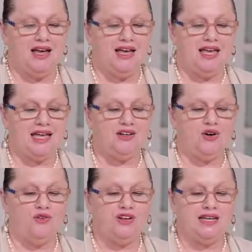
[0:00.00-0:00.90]
Getting
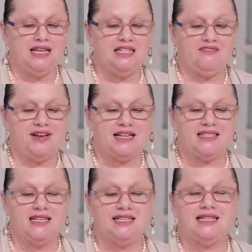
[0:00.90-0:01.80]
COVID-19
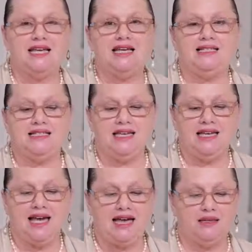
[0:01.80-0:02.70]
vaccine is
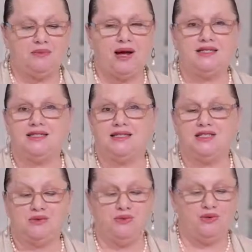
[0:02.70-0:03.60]
easy and the process is
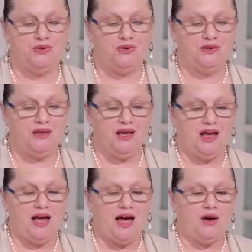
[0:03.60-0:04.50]
smooth.
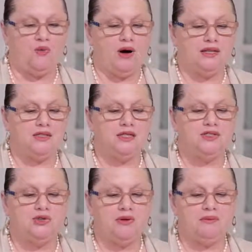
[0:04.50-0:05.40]
I want
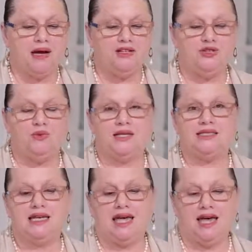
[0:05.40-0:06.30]
to remind you once
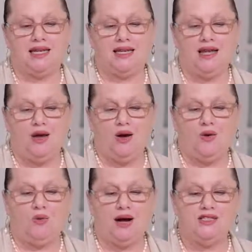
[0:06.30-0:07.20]
again,
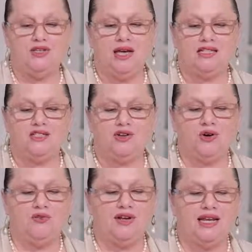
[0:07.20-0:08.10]
once you get the
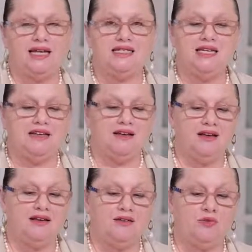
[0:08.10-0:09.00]

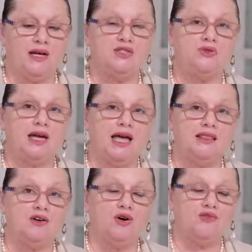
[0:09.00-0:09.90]

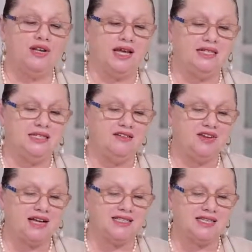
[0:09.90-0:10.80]
COVID-19
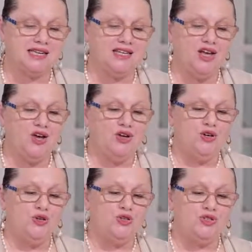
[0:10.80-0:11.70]
vaccine,
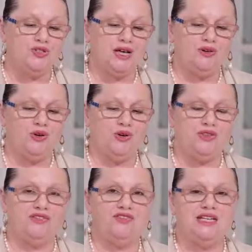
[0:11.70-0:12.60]
you should download
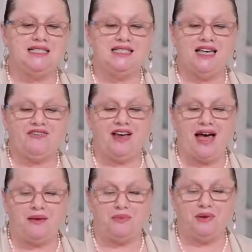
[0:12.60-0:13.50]
the vSafe
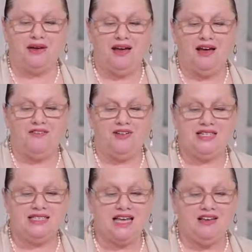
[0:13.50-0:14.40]
app.
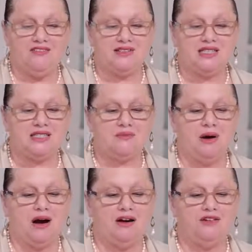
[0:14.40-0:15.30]
vSafe is a
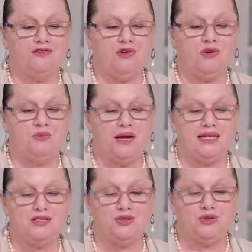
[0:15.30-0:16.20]

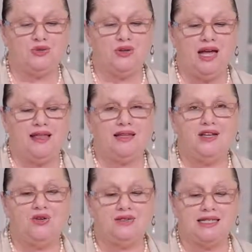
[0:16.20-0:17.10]
smartphone-based tool that
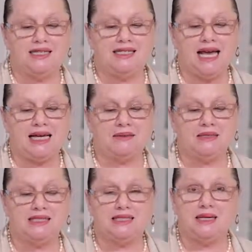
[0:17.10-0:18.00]
uses
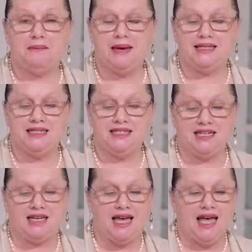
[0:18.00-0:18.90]
text
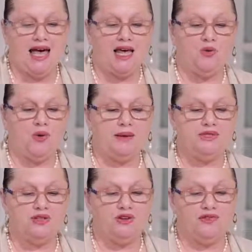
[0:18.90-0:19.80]
messaging and web
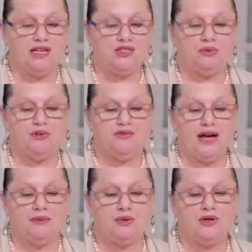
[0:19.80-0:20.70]
surveys to
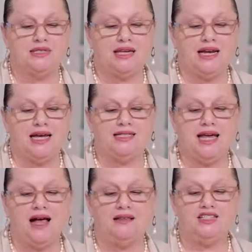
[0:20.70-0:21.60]
provide personalized
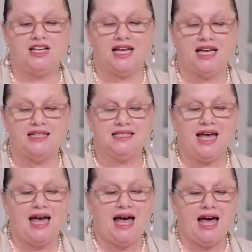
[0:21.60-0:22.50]
health check-ins
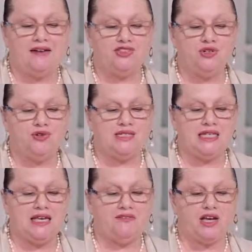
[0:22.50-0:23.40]
after you
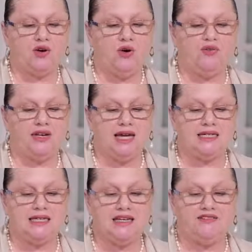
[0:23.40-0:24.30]
receive a
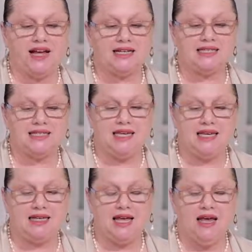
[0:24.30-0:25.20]
COVID-19
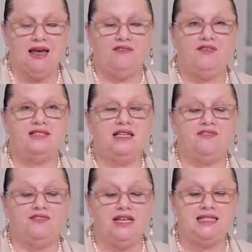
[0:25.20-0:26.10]
vaccine. Visit
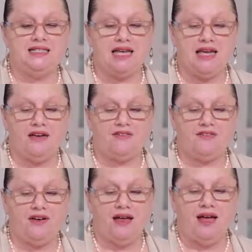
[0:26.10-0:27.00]

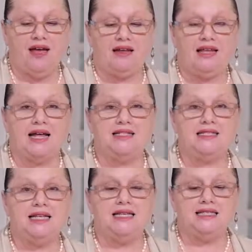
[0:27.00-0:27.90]

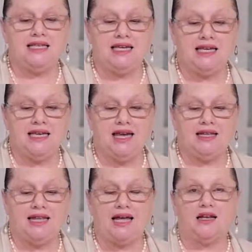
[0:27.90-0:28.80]

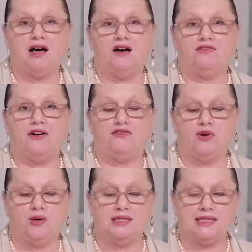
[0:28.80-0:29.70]

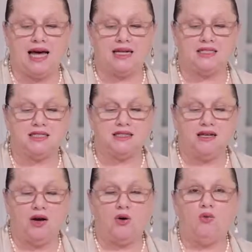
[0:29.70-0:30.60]
vsafe.cdc.gov/.
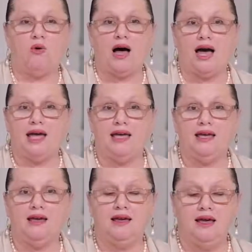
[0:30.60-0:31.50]
Why?
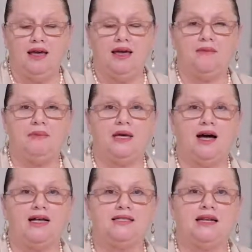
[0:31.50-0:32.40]

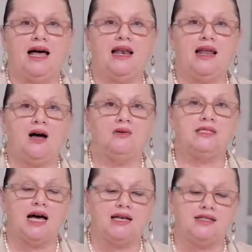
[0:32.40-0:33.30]
Because it allows
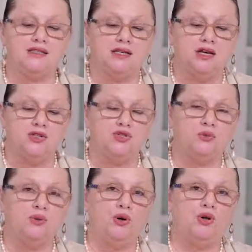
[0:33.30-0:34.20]
us to
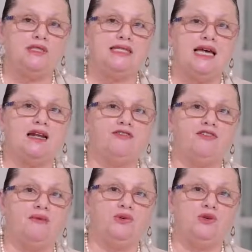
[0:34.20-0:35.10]
pull data
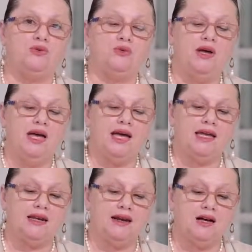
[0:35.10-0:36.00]
from you. It
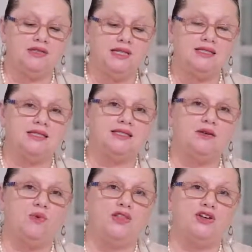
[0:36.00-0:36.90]
allows us to see
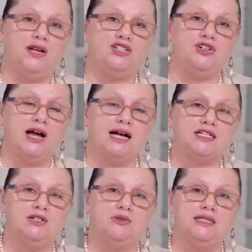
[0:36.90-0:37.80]
whether or not you're
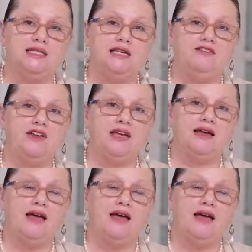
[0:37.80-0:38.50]
actually receiving